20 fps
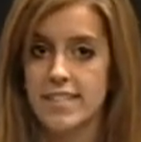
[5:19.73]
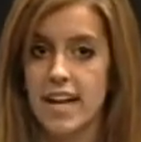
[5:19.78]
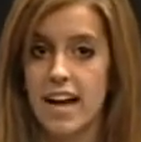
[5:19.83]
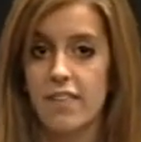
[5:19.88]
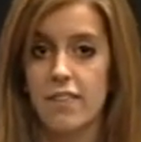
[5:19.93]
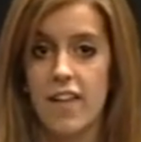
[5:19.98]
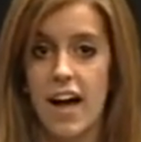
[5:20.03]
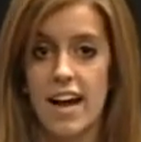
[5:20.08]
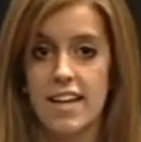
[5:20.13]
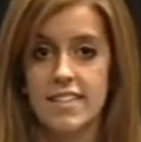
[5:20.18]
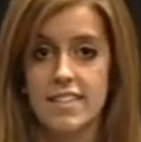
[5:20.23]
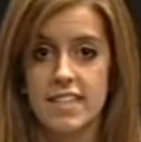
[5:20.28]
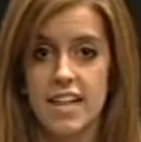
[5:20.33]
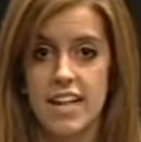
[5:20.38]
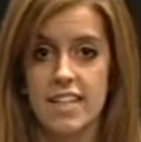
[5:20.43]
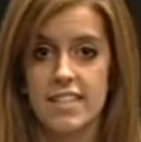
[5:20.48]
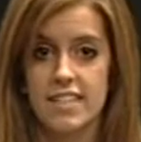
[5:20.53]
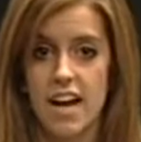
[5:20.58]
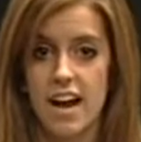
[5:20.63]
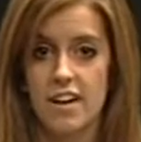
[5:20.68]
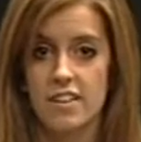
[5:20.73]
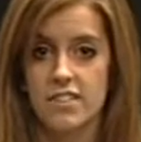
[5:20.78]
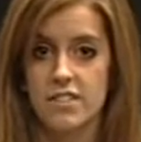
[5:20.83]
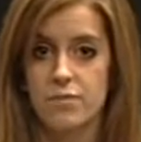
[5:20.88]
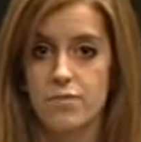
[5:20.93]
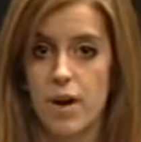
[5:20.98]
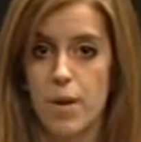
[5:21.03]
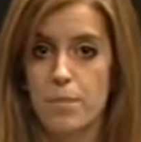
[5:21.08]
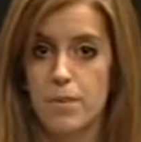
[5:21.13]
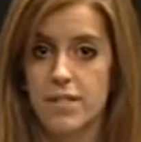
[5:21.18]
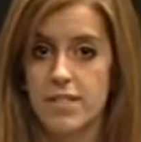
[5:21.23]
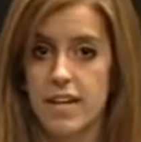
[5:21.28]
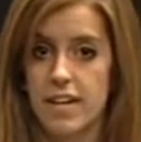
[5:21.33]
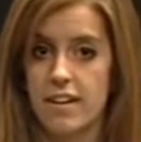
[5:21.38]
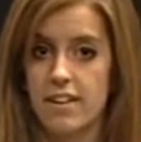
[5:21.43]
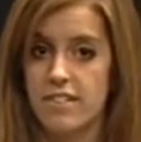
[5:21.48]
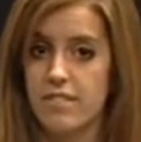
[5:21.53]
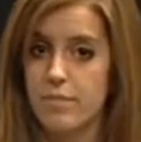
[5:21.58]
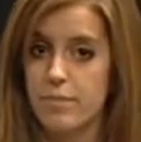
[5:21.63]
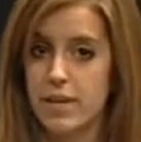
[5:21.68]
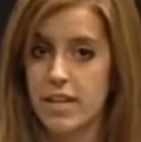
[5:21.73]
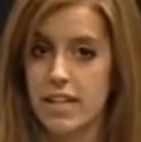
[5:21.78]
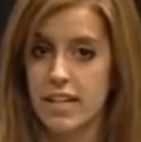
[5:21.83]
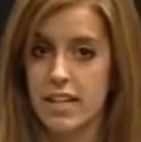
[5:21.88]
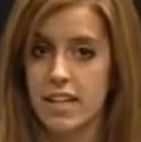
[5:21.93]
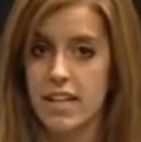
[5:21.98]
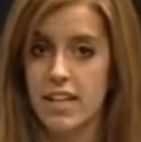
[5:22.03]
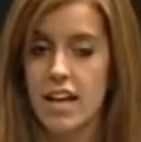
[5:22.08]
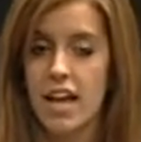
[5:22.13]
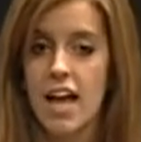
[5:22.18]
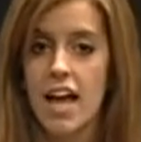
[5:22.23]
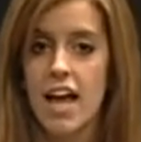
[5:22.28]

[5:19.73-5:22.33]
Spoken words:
at last night's House of Representatives meeting.